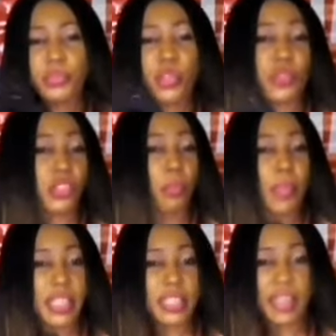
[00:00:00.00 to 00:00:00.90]
for some
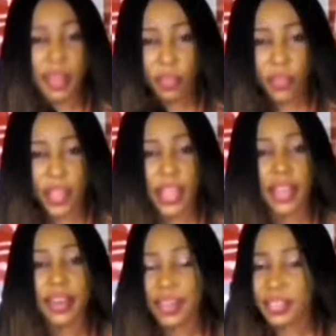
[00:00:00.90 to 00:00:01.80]
messages I have
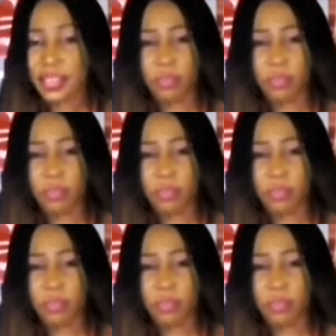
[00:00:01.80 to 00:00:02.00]
here, let's see